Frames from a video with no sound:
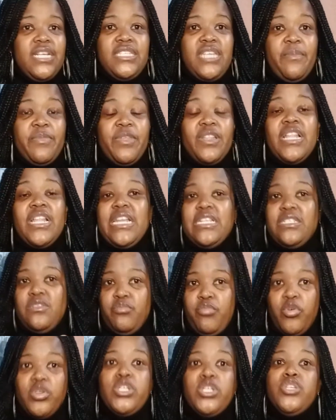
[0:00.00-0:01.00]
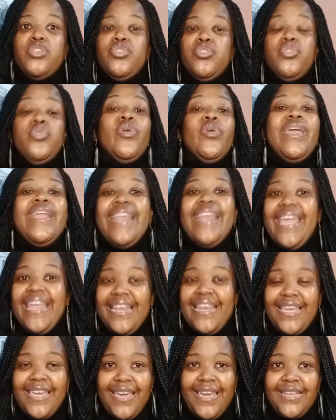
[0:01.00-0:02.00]
something that is important to you in
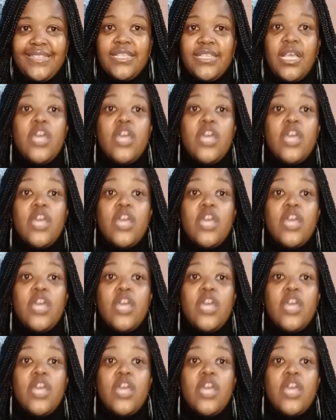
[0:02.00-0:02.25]
any case.